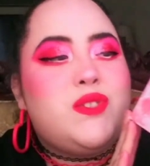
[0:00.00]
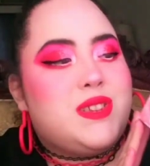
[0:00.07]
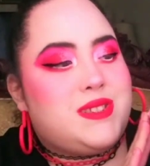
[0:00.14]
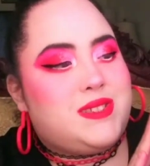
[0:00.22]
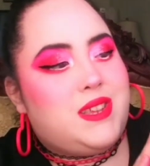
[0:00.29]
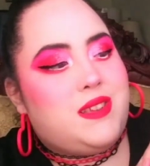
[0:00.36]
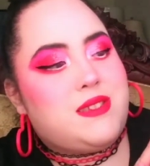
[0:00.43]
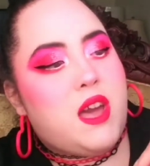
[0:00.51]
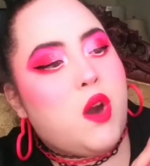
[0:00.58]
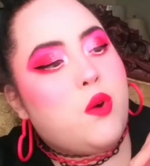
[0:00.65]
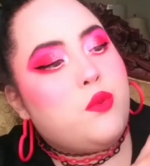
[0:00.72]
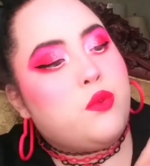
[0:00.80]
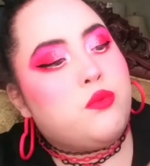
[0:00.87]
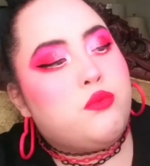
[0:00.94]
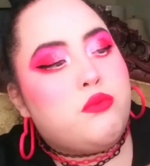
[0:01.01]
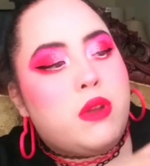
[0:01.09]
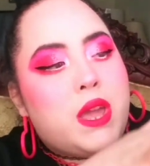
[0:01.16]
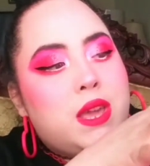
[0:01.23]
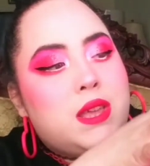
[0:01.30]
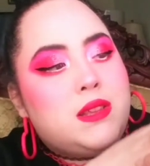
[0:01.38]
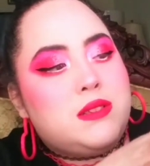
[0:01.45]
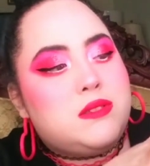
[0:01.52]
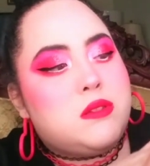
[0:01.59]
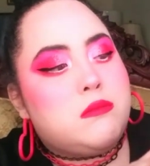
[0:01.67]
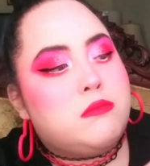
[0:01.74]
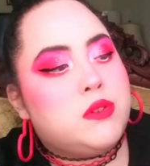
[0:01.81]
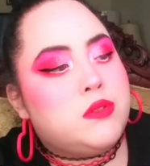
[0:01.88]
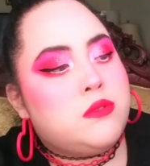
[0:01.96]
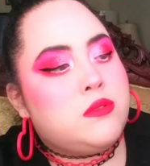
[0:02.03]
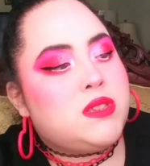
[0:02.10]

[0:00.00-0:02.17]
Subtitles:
this is. How it raised the moon.